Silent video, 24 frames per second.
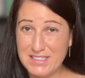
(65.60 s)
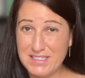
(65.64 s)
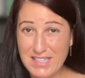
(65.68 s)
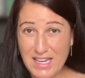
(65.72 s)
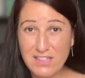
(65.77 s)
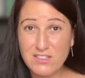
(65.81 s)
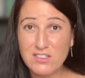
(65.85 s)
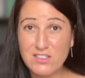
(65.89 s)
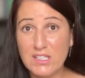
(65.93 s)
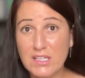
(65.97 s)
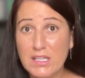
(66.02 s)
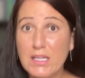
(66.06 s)
It's
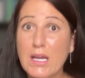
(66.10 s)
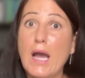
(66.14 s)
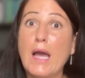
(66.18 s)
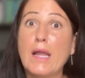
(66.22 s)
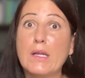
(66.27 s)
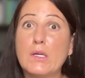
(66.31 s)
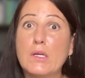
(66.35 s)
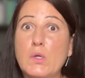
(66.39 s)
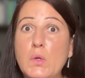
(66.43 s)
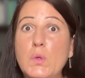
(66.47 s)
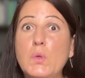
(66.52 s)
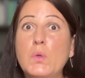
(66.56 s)
actually
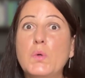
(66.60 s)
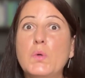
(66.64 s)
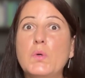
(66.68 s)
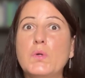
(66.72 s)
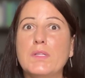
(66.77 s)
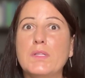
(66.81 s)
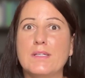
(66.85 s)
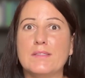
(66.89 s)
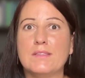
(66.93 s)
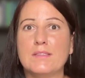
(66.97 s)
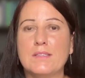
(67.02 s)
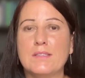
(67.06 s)
kind of cool
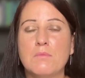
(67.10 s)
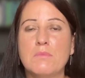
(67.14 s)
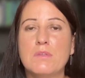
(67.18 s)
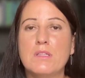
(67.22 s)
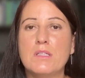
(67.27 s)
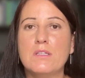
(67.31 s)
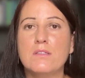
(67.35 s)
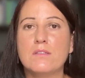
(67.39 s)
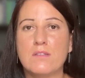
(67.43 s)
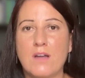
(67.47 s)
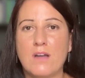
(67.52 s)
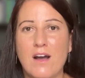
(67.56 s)
that some of
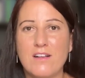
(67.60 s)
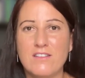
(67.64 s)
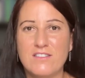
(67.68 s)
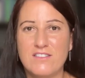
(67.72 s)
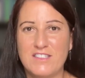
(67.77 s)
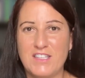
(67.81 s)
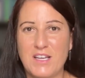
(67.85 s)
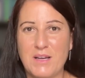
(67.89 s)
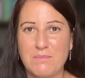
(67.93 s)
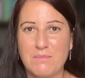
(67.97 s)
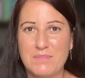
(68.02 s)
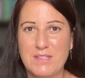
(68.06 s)
these
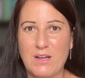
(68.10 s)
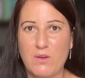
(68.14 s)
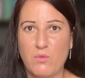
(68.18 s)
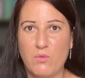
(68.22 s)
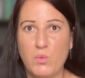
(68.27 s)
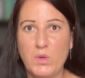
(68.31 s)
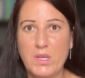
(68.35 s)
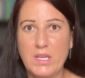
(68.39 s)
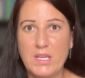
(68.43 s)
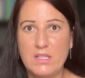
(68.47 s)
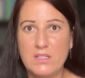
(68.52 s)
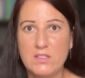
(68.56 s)
concepts that
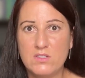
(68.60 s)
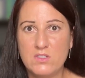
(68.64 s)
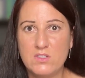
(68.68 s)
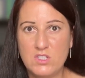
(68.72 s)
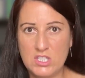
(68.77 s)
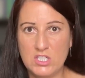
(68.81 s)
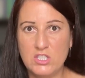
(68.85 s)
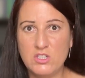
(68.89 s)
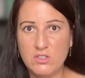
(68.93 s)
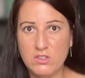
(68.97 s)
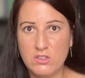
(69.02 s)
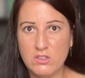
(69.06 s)
we
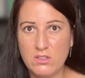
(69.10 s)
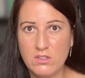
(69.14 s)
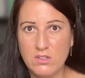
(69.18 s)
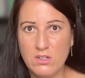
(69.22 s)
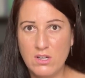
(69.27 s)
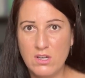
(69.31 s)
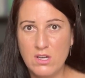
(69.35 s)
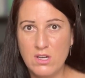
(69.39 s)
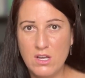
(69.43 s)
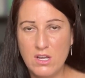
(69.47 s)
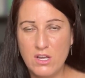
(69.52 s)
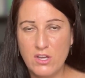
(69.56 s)
still
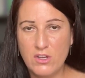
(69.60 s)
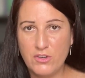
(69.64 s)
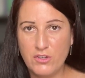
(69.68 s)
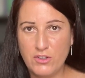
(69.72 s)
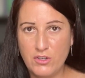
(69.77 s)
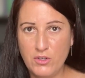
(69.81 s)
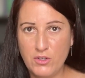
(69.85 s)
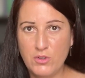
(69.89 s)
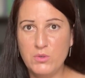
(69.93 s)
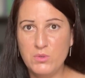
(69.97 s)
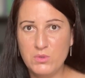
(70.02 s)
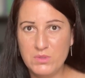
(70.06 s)

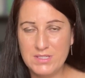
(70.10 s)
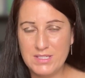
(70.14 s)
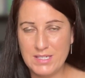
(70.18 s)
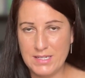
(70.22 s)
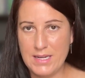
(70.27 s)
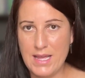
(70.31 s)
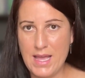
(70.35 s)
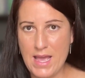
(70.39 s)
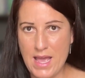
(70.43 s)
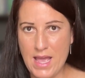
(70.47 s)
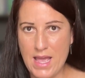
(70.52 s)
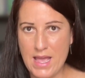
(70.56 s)
use
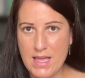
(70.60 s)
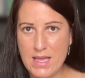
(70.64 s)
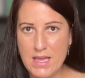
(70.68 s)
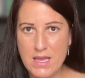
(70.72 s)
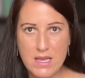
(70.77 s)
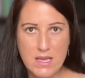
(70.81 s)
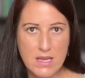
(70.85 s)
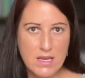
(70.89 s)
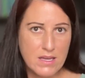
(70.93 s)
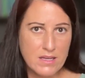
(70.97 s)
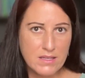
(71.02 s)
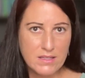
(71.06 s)
today
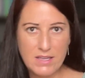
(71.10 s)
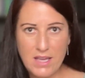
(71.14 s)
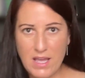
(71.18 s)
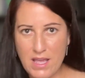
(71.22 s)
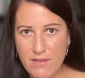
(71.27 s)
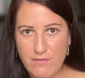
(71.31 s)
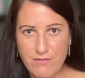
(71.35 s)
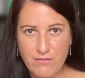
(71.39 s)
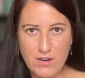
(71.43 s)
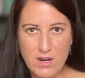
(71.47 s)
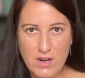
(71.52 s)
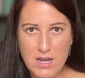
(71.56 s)

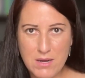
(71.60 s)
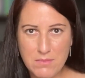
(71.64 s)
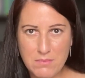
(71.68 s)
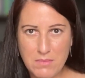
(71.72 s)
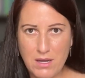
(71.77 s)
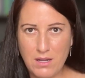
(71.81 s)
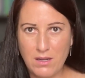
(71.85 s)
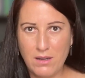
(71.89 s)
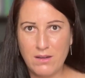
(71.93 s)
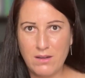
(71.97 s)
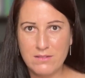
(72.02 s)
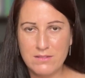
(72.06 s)
came from
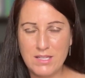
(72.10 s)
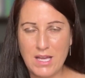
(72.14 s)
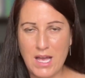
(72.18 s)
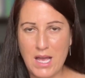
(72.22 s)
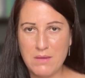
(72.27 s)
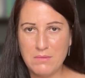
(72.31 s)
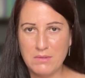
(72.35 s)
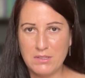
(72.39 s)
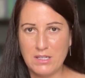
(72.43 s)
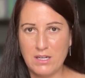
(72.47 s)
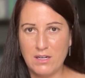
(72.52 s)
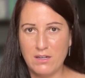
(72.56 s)
a long
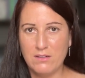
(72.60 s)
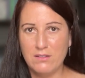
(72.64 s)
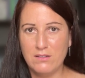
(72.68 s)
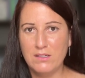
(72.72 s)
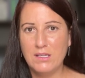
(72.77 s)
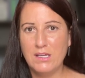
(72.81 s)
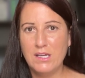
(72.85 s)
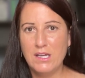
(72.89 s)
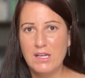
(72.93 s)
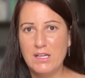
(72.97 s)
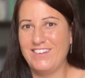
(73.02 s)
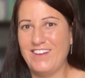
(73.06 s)
time ago.
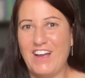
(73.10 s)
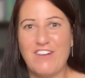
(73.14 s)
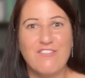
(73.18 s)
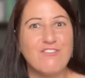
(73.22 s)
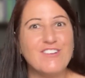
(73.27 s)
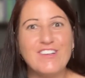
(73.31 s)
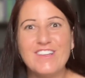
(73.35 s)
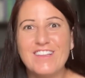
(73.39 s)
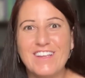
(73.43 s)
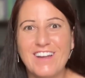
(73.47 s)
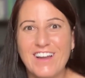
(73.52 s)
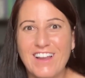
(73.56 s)
I
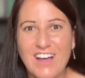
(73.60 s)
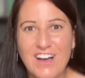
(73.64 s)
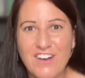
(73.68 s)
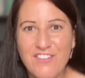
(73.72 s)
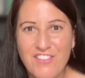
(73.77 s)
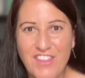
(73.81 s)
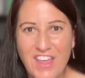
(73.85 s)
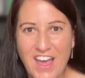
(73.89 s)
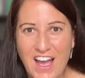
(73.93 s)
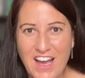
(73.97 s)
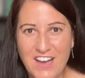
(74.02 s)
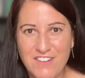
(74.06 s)
really love
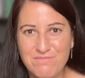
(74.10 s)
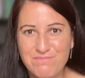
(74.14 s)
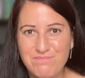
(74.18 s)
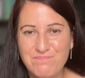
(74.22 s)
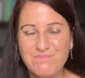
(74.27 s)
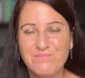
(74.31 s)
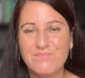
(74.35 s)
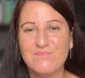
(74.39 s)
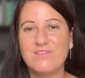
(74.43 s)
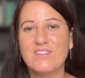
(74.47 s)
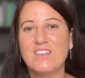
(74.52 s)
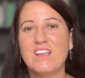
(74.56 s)
that.
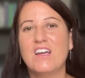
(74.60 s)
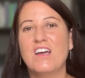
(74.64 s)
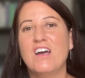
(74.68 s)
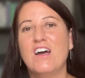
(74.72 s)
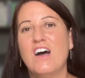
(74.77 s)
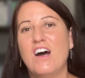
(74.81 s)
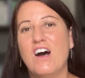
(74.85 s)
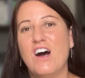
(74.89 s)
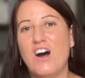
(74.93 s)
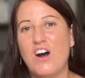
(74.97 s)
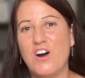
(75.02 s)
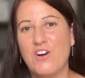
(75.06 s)

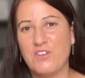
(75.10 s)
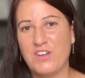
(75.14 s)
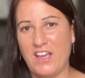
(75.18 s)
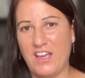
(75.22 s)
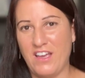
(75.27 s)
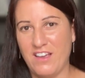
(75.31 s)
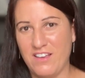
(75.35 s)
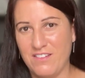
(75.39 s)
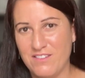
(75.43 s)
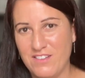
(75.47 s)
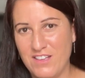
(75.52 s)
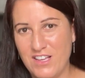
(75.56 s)

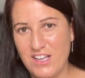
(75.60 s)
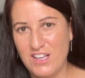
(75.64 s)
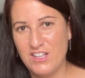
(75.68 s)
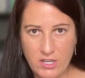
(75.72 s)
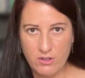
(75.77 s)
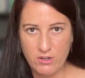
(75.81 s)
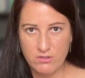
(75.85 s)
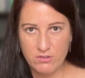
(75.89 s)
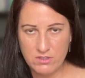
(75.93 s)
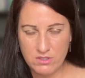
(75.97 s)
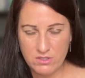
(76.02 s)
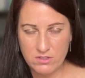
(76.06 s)
Okay,
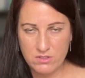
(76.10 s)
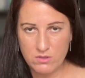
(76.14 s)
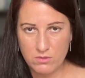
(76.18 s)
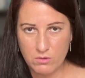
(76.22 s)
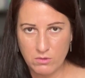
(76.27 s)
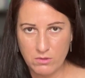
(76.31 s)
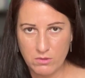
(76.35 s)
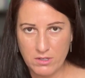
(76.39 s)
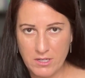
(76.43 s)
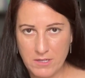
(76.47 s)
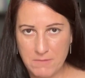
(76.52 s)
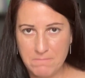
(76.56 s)
here's the
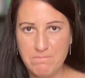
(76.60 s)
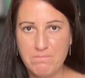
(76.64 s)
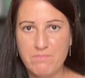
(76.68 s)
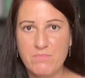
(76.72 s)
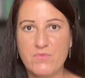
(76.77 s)
story.